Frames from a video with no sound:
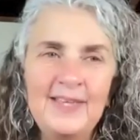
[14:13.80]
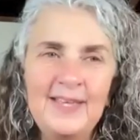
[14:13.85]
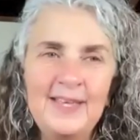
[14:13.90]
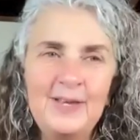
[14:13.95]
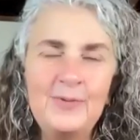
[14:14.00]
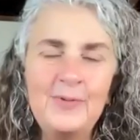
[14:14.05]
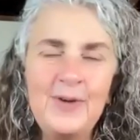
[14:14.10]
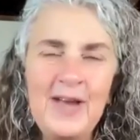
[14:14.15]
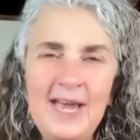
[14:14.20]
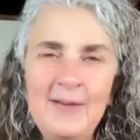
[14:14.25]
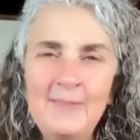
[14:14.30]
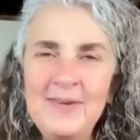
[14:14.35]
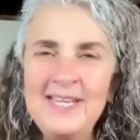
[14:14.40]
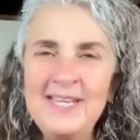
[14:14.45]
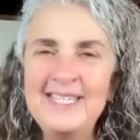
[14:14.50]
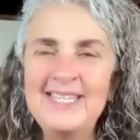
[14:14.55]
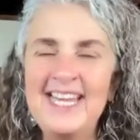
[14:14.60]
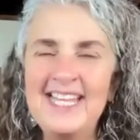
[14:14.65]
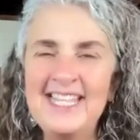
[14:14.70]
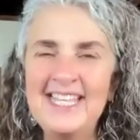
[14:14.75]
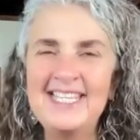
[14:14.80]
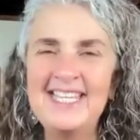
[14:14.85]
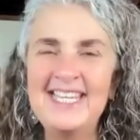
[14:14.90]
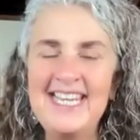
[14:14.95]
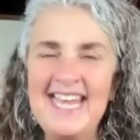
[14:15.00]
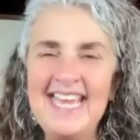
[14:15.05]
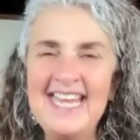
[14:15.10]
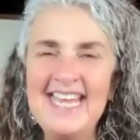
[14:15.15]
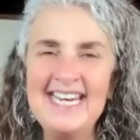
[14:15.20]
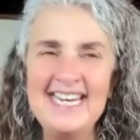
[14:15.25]
you'll hear me say this
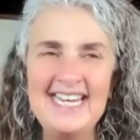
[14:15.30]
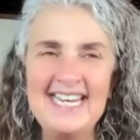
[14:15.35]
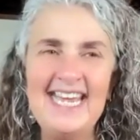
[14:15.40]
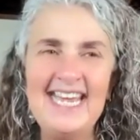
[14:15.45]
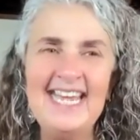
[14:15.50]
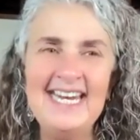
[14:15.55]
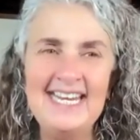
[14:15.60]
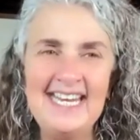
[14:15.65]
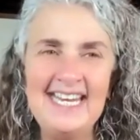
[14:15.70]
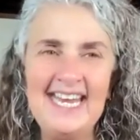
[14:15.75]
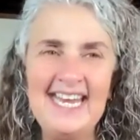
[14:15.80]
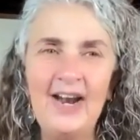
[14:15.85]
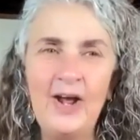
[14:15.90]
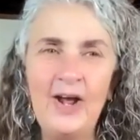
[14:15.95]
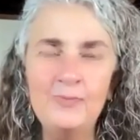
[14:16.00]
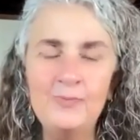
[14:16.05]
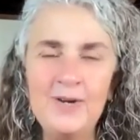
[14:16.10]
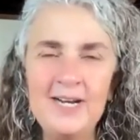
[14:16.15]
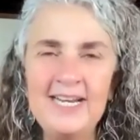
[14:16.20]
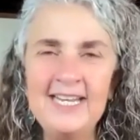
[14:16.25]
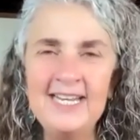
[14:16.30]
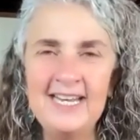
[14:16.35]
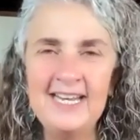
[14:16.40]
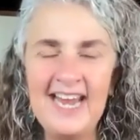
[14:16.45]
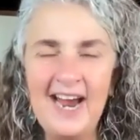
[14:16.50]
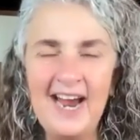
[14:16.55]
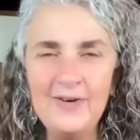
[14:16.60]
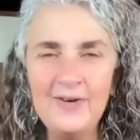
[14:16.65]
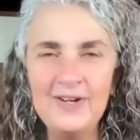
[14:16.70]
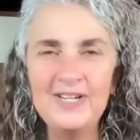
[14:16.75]
again and again and again. I really
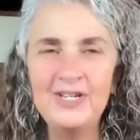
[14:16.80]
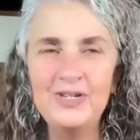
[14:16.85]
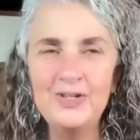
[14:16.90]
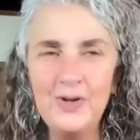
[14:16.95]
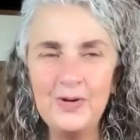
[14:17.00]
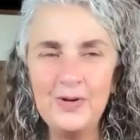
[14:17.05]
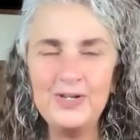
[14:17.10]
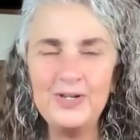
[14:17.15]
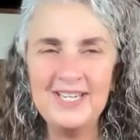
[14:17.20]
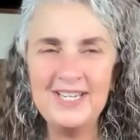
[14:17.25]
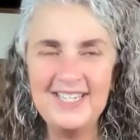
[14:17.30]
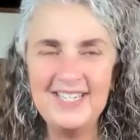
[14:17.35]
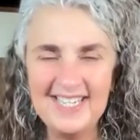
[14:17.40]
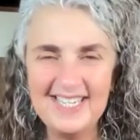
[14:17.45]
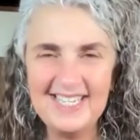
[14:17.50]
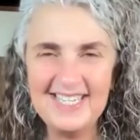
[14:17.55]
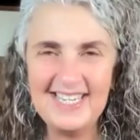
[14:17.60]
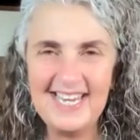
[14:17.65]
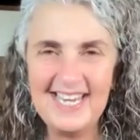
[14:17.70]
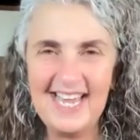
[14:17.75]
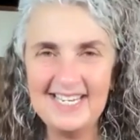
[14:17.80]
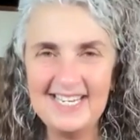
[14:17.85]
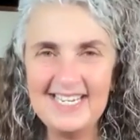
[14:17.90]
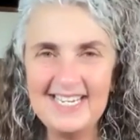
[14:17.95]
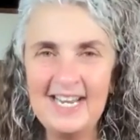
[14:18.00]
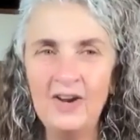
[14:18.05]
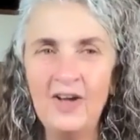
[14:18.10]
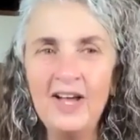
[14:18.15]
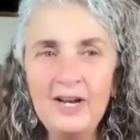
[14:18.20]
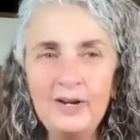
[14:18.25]
encourage not to discount.
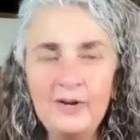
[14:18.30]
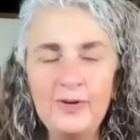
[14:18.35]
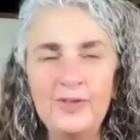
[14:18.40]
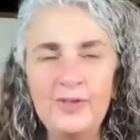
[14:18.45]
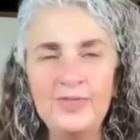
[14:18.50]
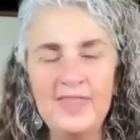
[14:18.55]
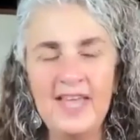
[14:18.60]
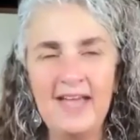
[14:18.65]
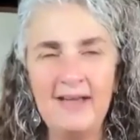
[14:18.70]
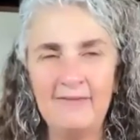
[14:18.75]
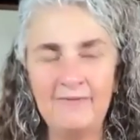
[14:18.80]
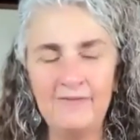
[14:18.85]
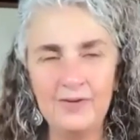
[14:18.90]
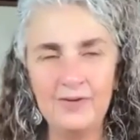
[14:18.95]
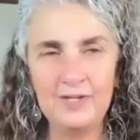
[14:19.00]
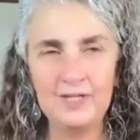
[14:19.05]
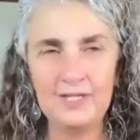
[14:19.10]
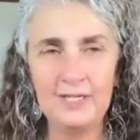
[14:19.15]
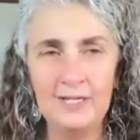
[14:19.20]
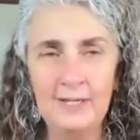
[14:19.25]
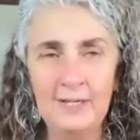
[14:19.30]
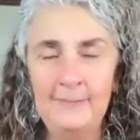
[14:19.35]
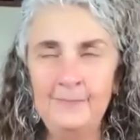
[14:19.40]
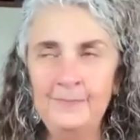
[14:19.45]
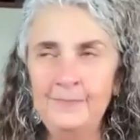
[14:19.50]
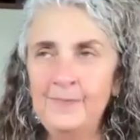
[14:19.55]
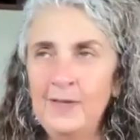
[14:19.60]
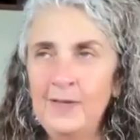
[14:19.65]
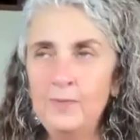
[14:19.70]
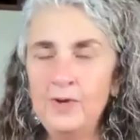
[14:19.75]
And I learned that first
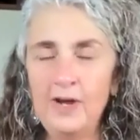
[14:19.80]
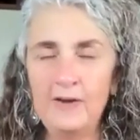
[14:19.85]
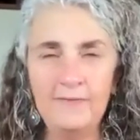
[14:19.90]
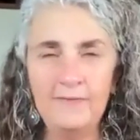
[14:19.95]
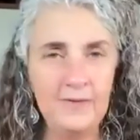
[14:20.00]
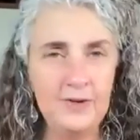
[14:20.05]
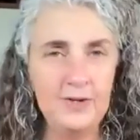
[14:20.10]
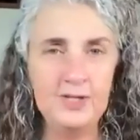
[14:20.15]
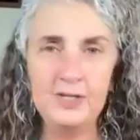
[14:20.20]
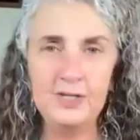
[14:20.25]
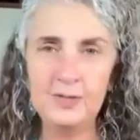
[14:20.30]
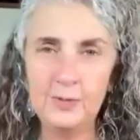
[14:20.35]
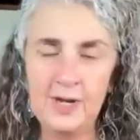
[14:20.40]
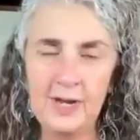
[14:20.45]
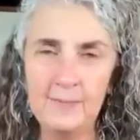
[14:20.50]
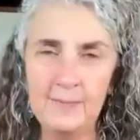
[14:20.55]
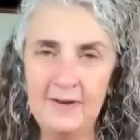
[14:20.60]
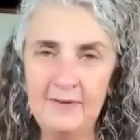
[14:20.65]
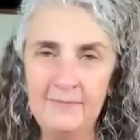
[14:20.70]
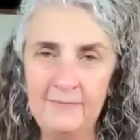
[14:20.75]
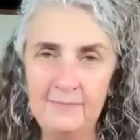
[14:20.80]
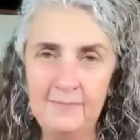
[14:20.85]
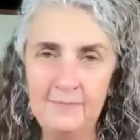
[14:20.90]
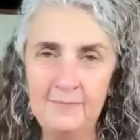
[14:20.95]
when I first took up my